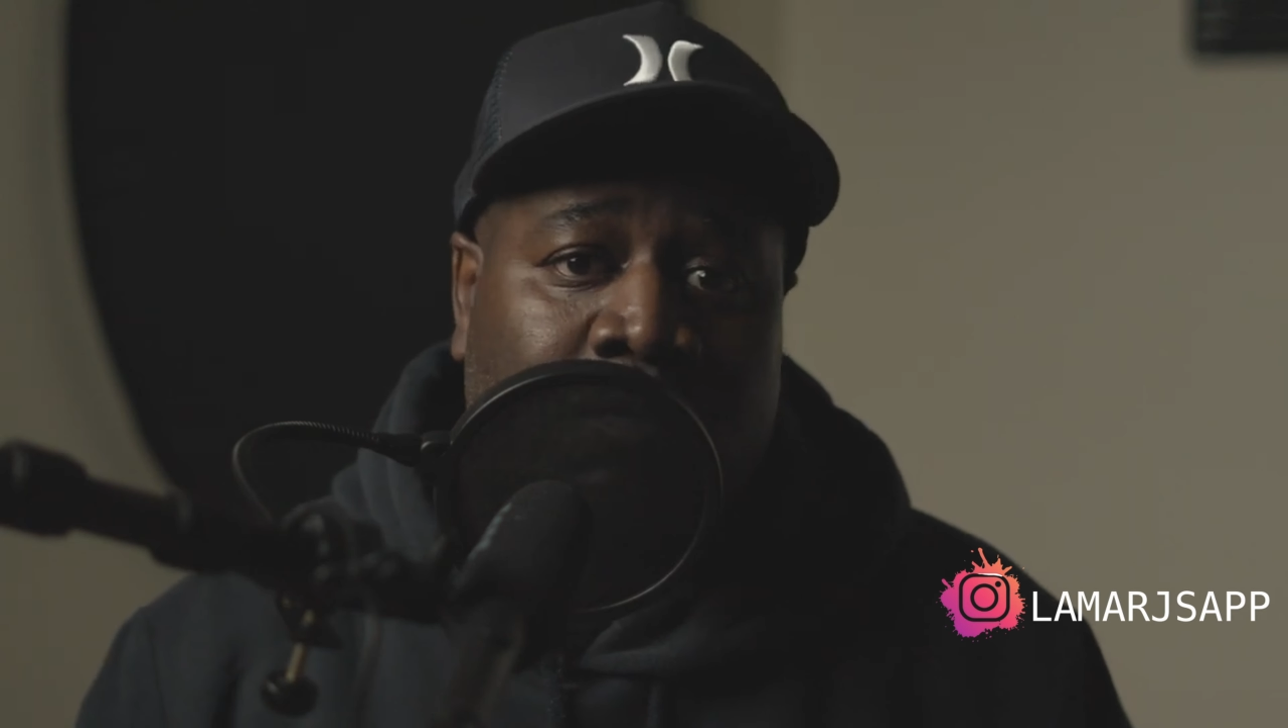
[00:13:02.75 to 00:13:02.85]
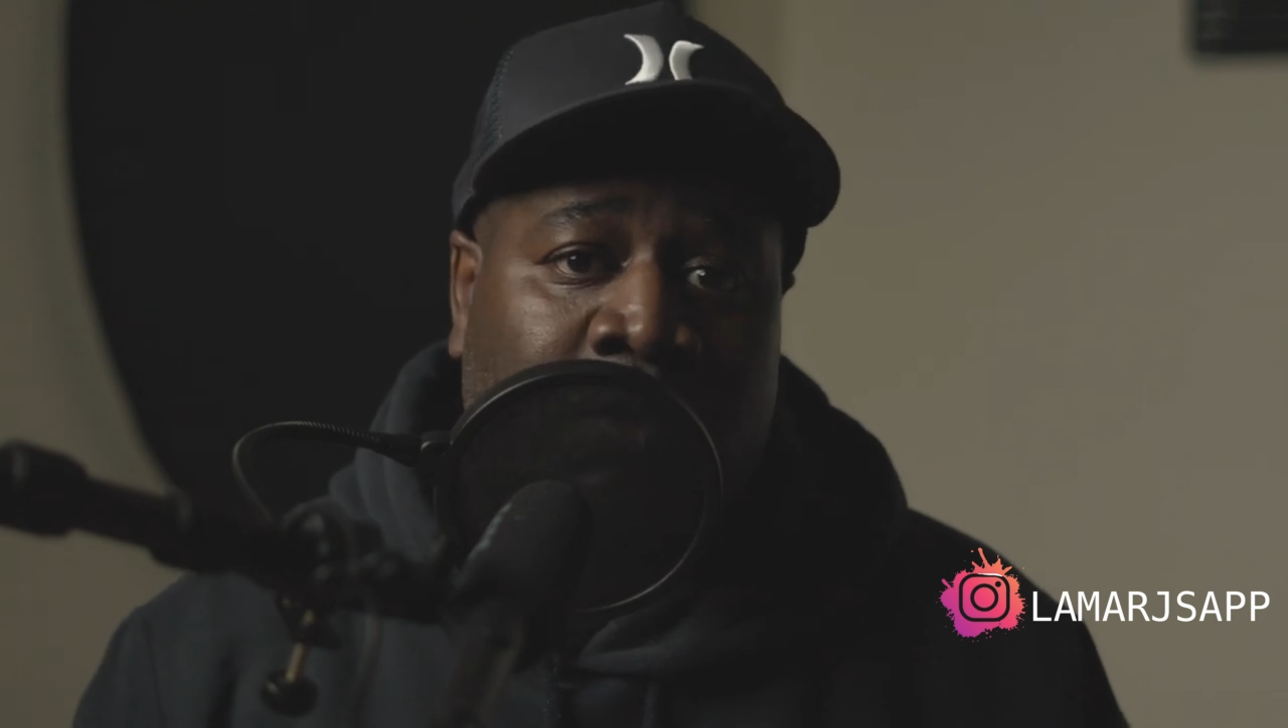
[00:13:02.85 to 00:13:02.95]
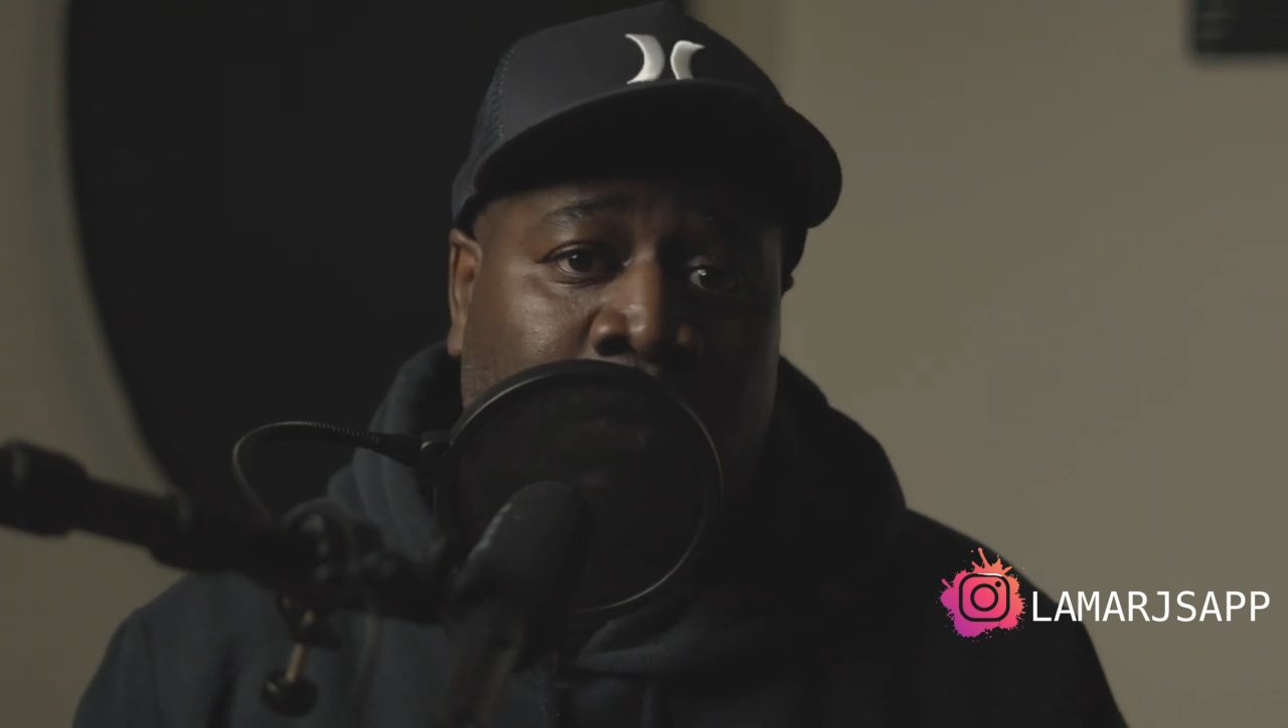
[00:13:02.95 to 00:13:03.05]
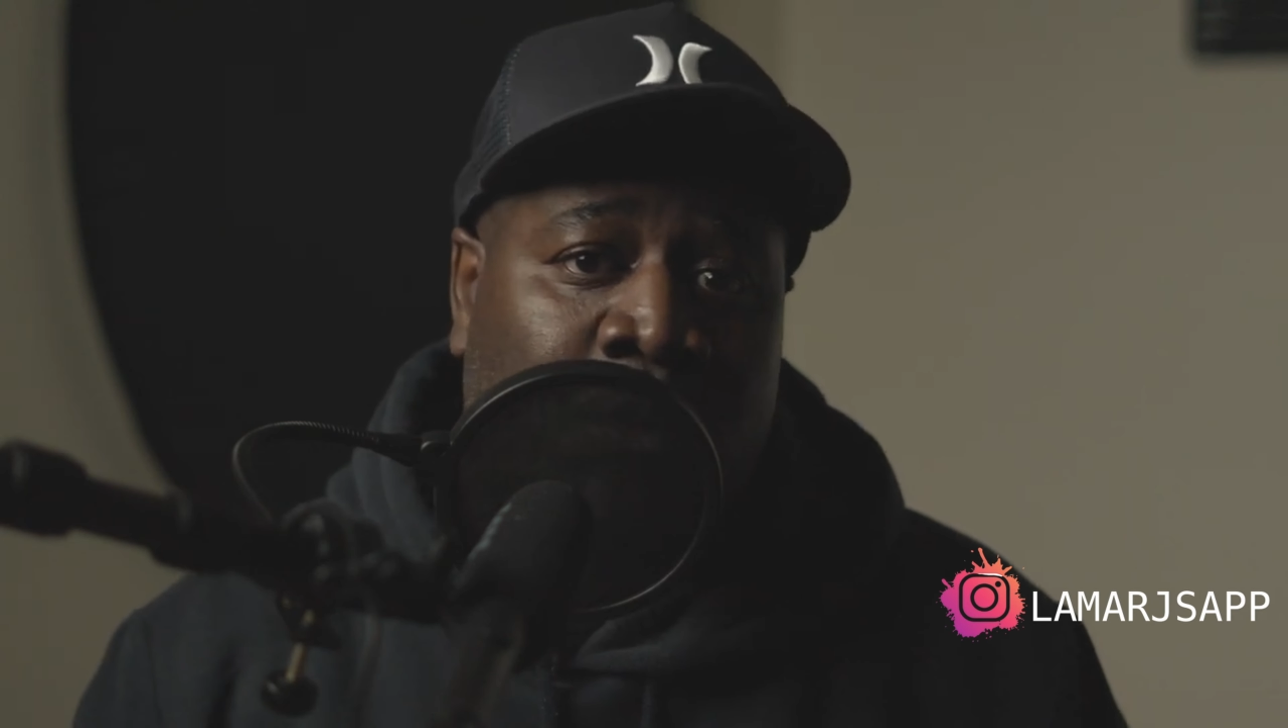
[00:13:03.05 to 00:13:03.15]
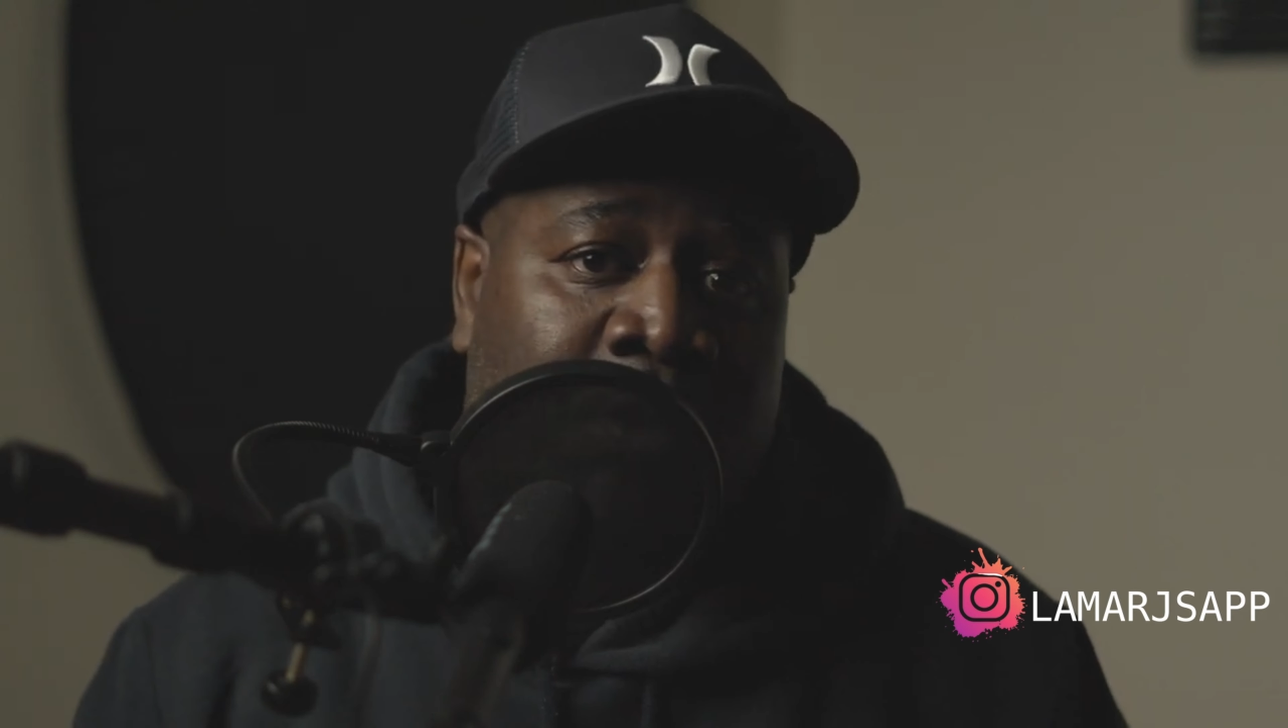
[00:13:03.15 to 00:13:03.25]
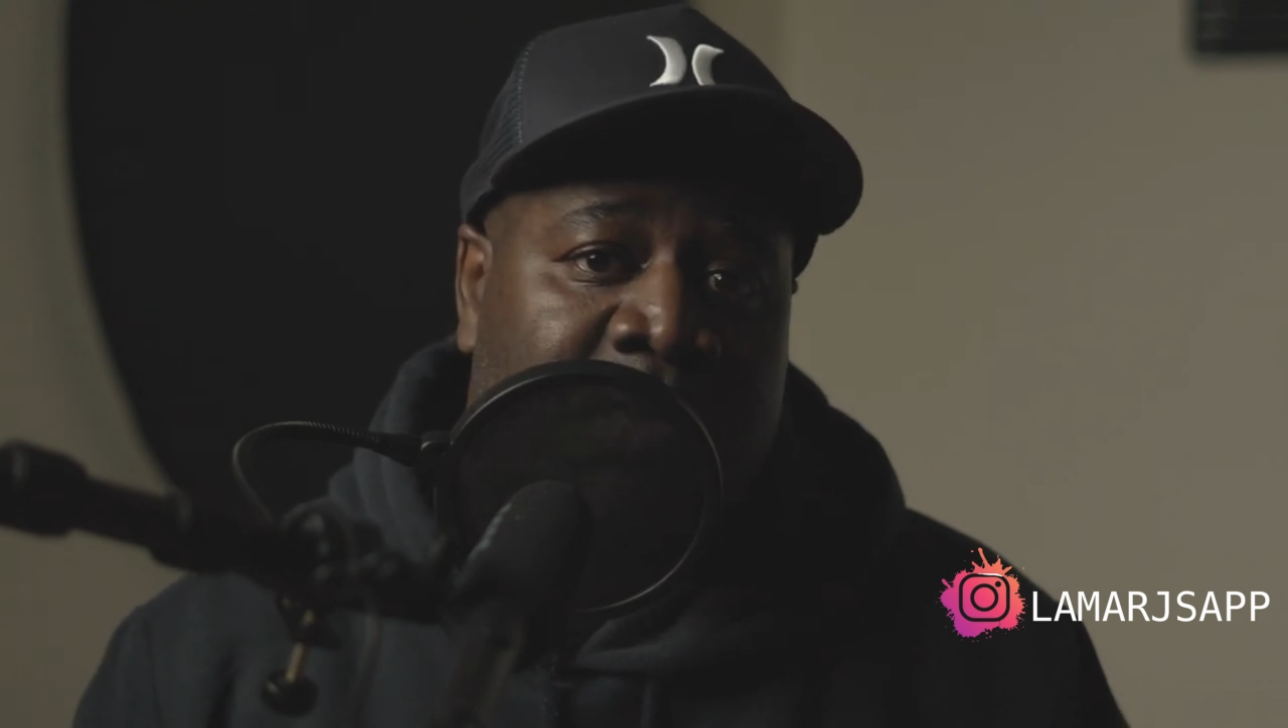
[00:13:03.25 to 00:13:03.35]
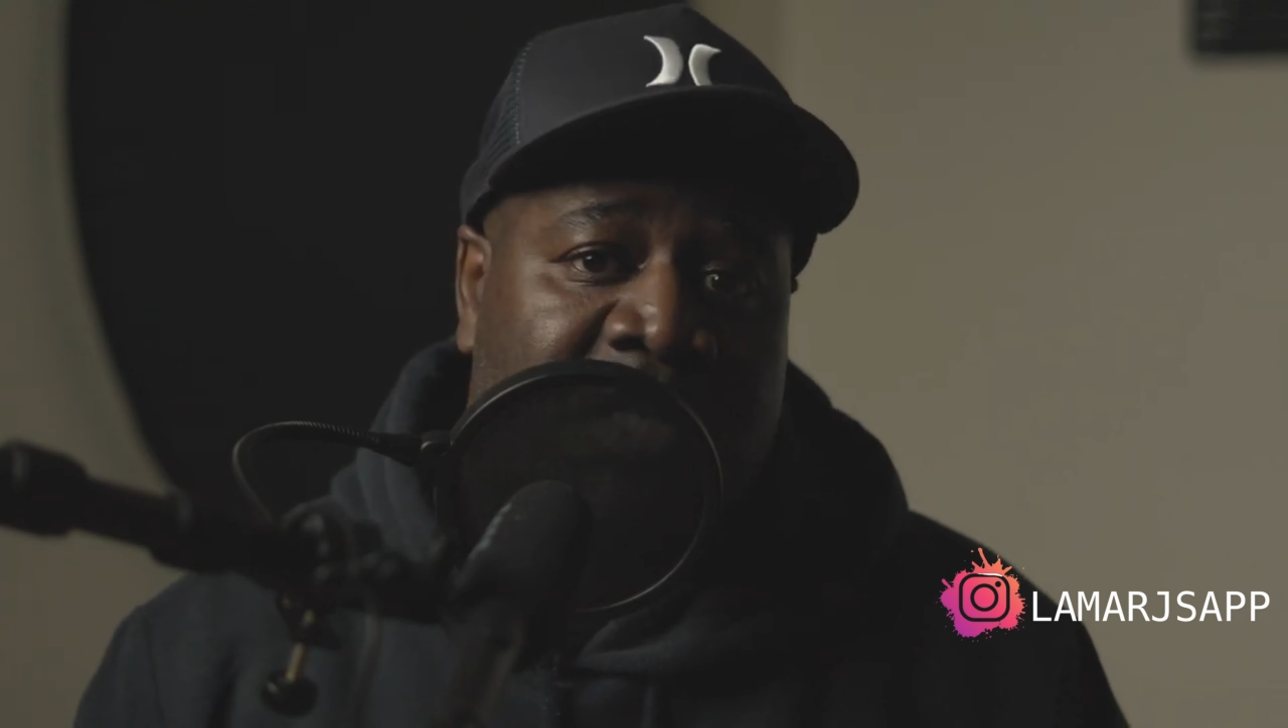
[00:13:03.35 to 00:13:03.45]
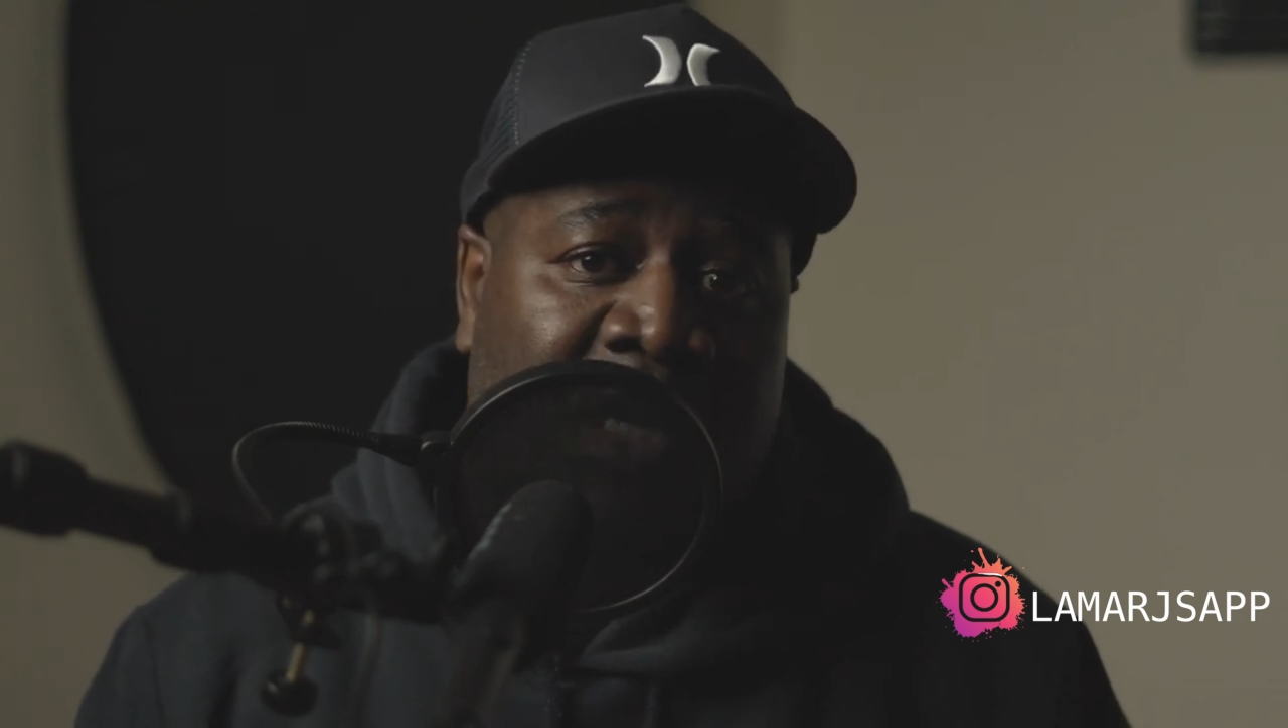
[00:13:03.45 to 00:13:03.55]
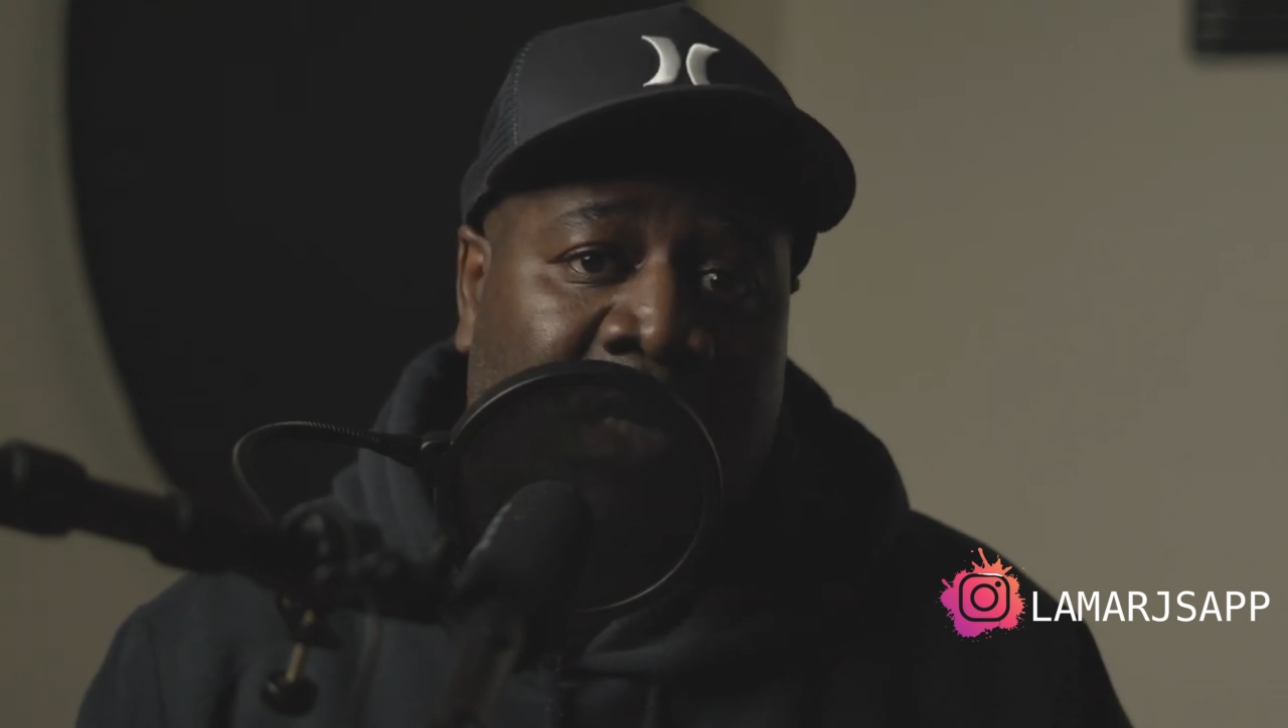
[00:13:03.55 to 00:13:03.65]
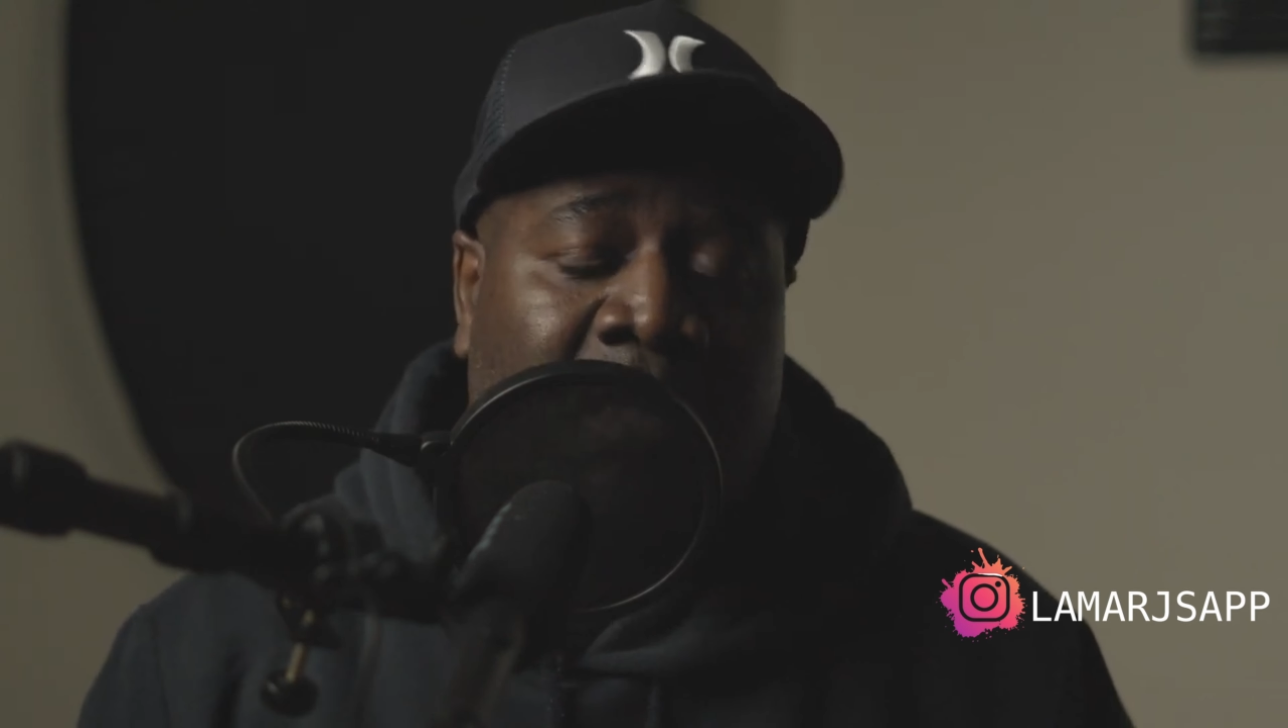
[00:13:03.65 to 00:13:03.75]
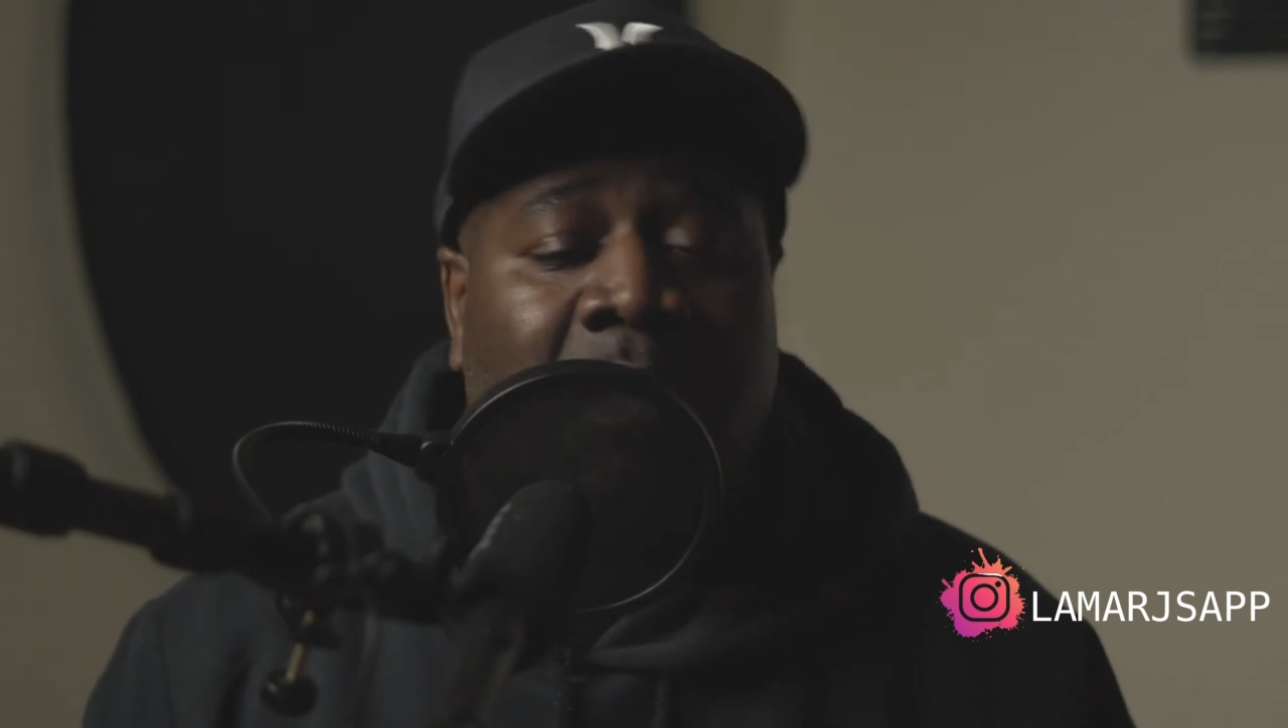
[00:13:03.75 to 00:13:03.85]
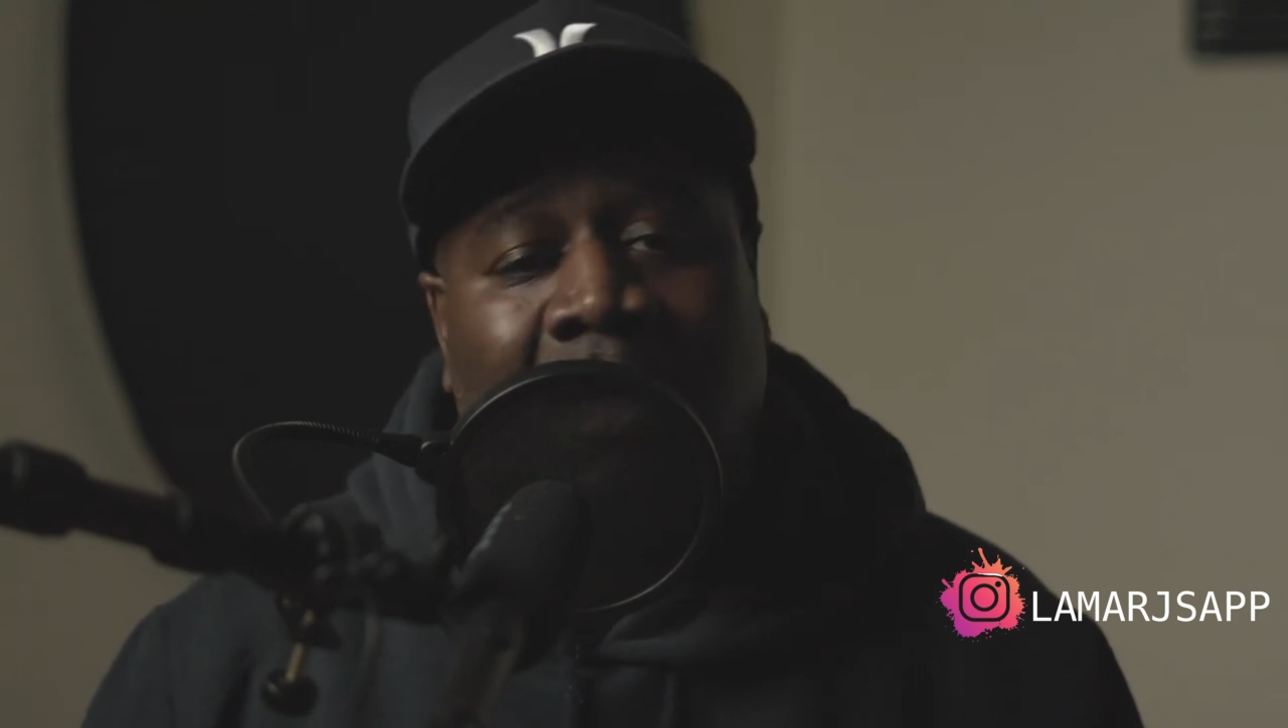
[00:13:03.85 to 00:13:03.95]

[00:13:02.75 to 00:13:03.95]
You know what I'm saying?